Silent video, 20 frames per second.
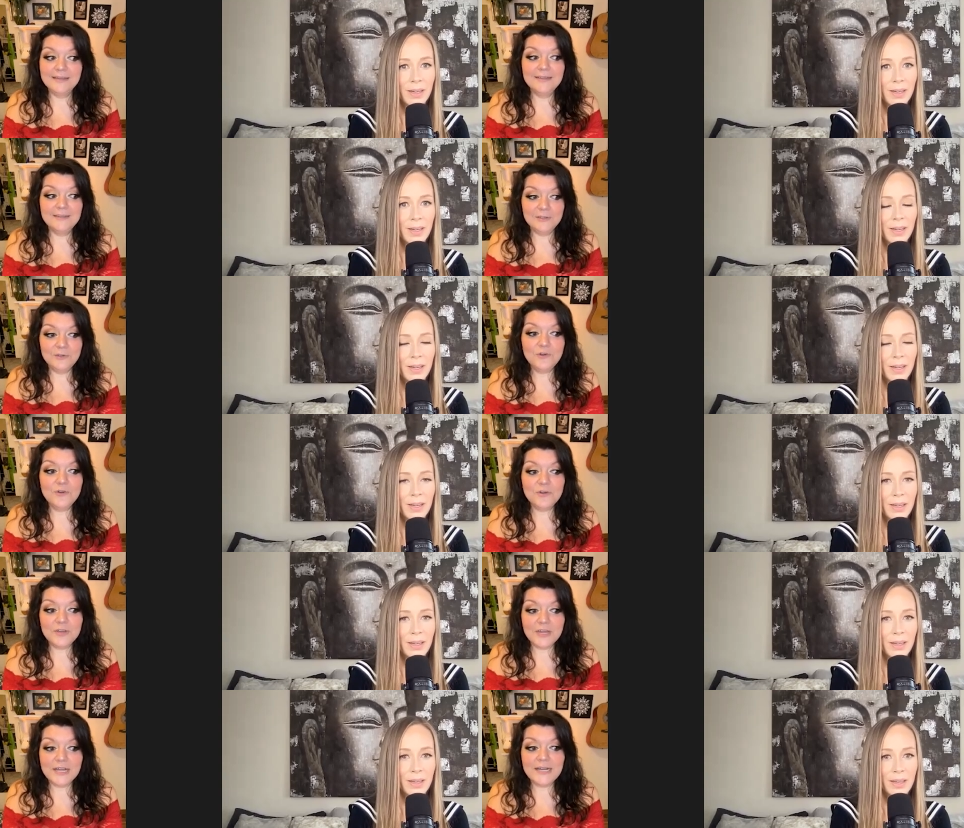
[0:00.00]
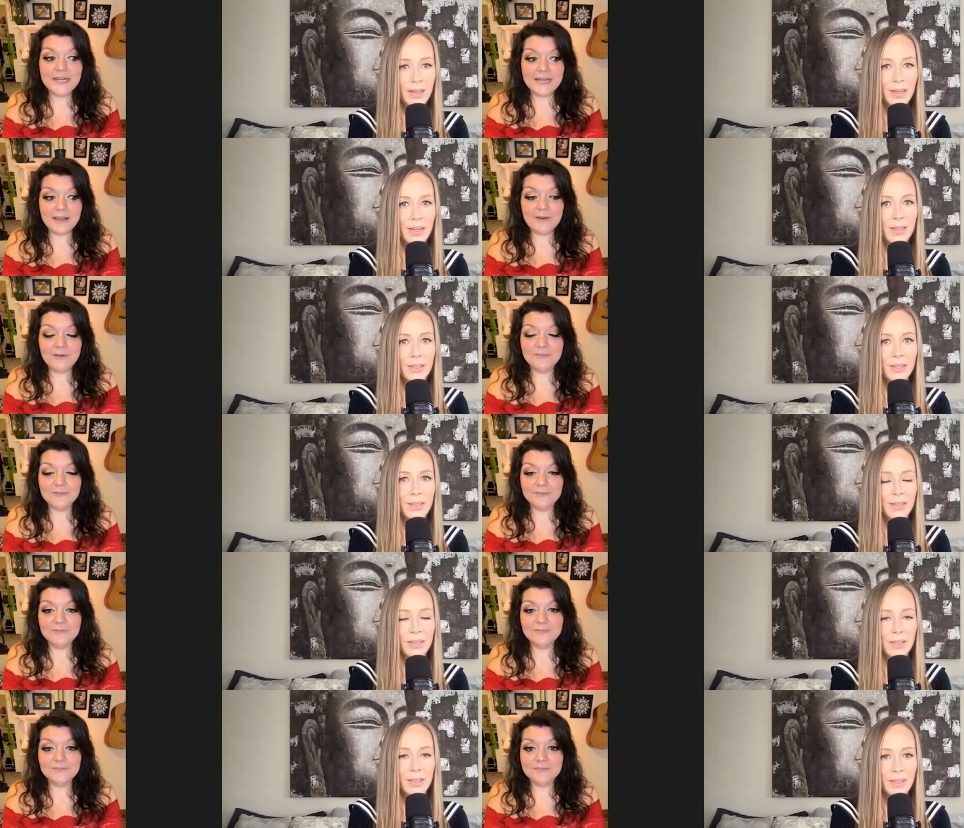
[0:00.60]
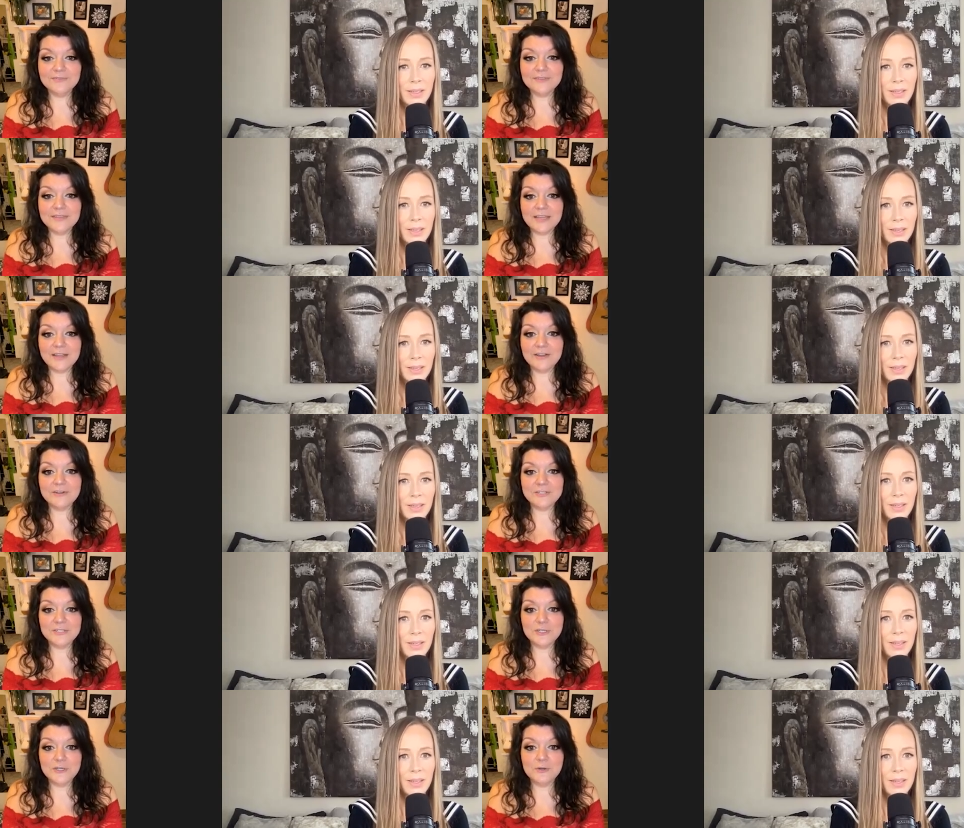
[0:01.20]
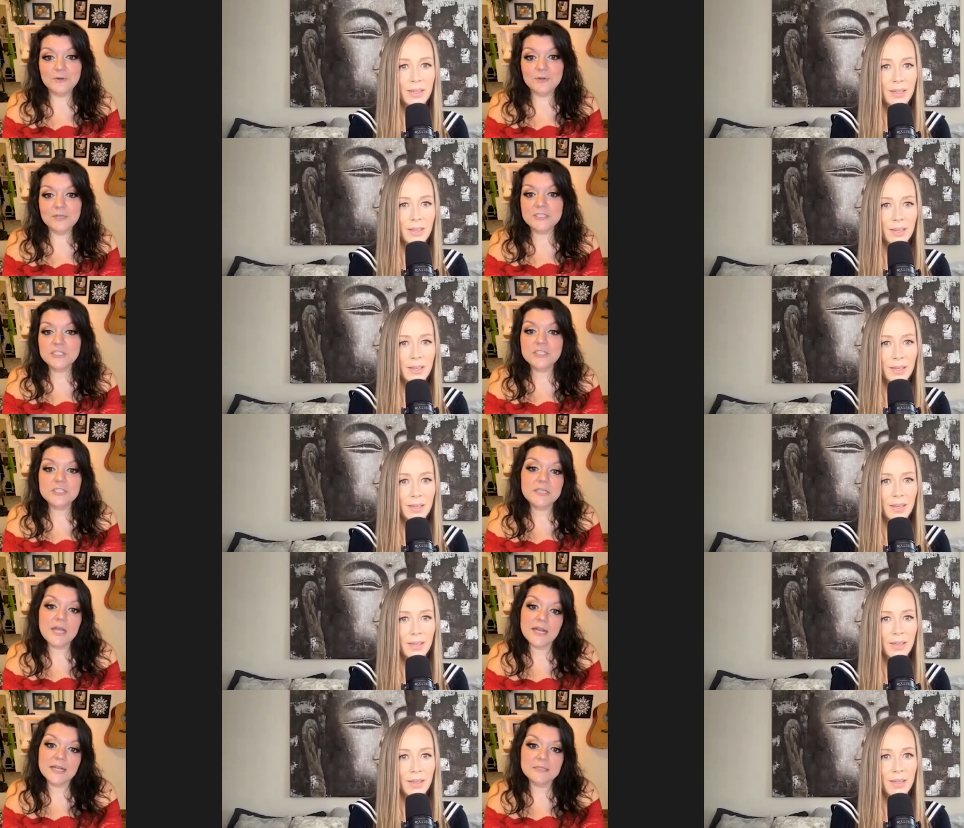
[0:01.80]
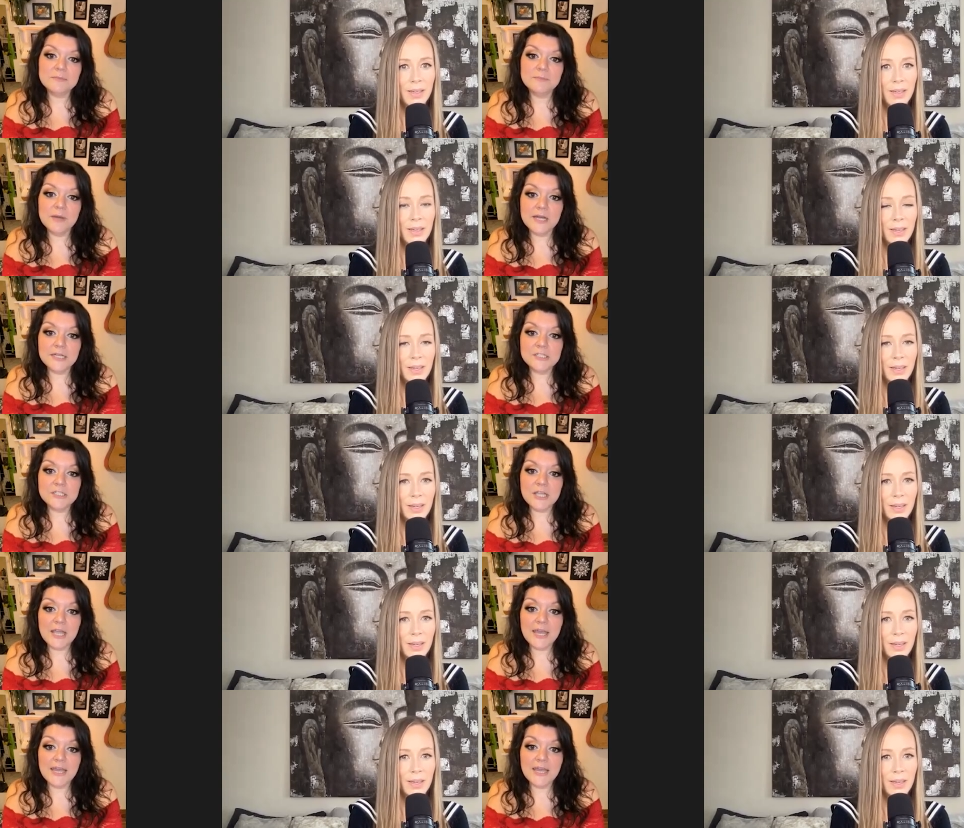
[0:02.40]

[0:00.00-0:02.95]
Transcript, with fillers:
Speaker 1: you'll get it out there too. It's just not as much.